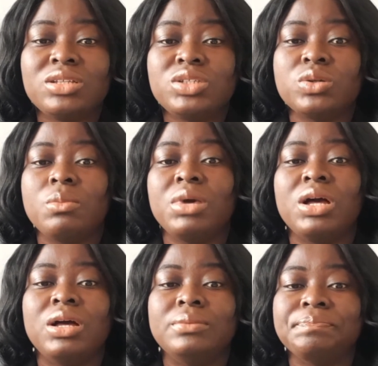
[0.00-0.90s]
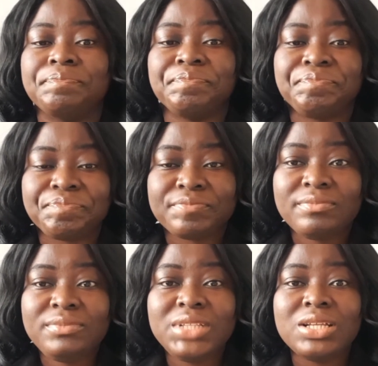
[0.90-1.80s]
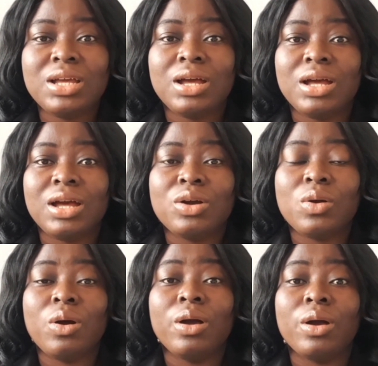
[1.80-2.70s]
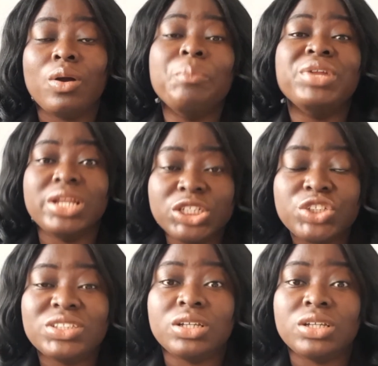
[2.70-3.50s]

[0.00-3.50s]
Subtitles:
some compilations